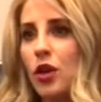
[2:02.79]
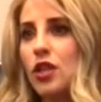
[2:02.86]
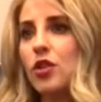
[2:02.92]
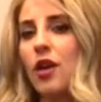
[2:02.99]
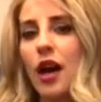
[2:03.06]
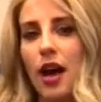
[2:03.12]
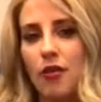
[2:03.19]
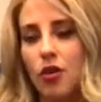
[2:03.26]
when
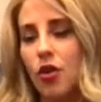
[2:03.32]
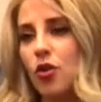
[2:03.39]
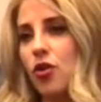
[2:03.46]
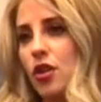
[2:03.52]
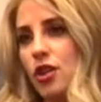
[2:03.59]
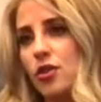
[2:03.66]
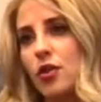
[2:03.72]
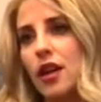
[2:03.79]
you have a
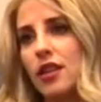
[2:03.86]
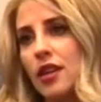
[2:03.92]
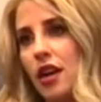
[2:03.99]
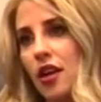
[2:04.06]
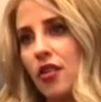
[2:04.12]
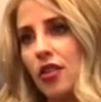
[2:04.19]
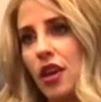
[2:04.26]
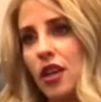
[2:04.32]
horse right
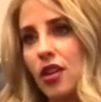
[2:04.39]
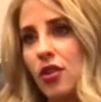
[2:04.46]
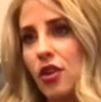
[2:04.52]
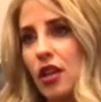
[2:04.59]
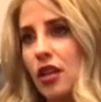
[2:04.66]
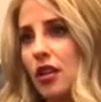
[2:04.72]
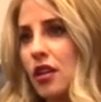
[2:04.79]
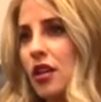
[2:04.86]
there that you
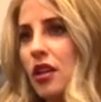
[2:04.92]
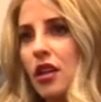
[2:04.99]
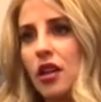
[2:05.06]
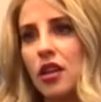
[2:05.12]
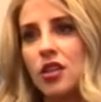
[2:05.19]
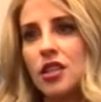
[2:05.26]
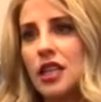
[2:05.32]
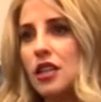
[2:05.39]
can
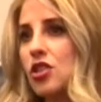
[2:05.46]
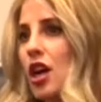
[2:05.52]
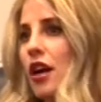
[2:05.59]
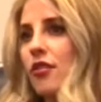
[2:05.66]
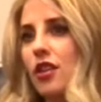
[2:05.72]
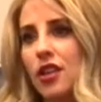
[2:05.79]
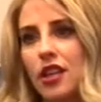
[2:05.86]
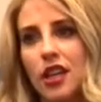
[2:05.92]
teach
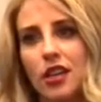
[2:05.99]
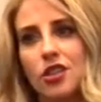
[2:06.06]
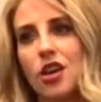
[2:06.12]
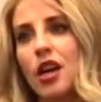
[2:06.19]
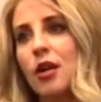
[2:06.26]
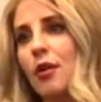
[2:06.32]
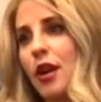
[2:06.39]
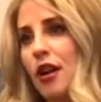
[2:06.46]
everything and
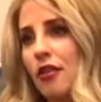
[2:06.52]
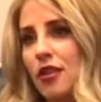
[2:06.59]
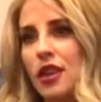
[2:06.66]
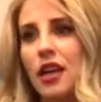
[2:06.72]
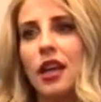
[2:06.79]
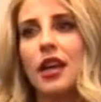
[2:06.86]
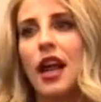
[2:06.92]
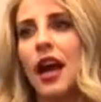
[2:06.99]
talk about
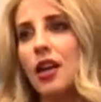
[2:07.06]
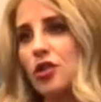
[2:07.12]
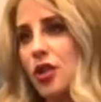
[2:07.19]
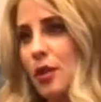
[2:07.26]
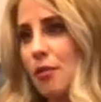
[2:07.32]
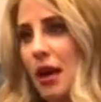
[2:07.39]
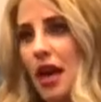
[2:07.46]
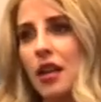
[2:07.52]
everything and
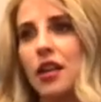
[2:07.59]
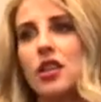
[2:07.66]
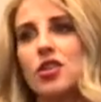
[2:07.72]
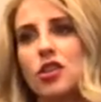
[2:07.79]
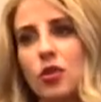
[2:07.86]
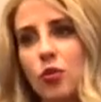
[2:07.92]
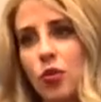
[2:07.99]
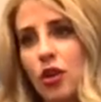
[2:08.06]
actually
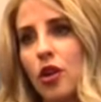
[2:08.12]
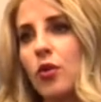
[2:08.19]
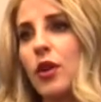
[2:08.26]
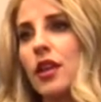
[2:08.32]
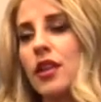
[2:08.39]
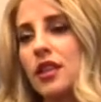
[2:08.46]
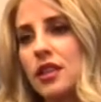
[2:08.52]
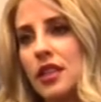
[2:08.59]
manage and work
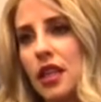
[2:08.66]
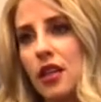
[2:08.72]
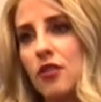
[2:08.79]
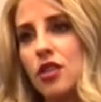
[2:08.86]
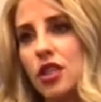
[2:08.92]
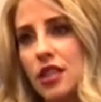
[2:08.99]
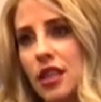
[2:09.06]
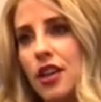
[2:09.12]
with instead of
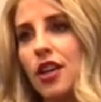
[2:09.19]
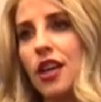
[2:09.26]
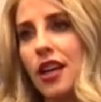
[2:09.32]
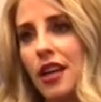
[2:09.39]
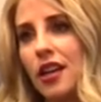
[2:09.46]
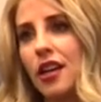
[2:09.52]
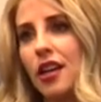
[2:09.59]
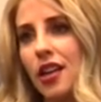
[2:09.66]
just hearing
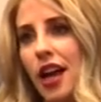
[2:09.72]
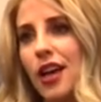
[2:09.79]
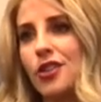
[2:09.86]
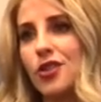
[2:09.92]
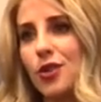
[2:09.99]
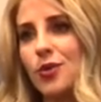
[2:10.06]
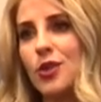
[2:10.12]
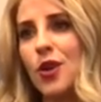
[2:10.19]
it in a
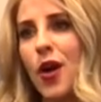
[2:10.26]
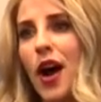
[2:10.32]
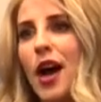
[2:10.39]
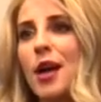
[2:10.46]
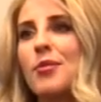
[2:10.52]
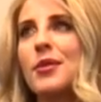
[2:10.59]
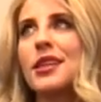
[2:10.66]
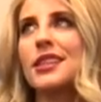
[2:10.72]
classroom. So
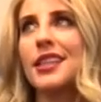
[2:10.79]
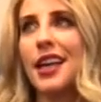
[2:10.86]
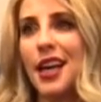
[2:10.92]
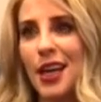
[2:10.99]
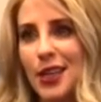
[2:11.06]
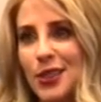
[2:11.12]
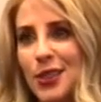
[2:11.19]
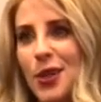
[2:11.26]
I miss that
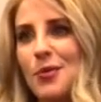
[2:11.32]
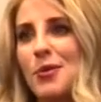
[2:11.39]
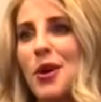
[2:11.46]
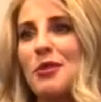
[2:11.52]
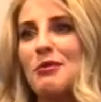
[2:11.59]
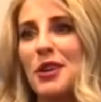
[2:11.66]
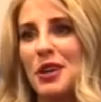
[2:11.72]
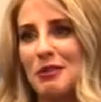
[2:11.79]
hands-on
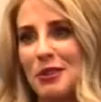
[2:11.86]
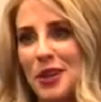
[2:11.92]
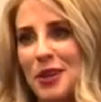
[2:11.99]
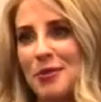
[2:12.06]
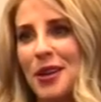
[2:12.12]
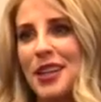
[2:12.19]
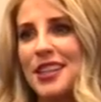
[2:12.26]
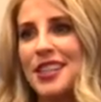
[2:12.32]
part very, very
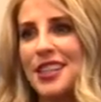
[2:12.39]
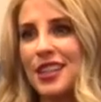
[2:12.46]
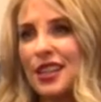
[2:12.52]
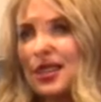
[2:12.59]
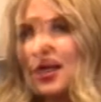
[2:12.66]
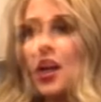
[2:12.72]
much.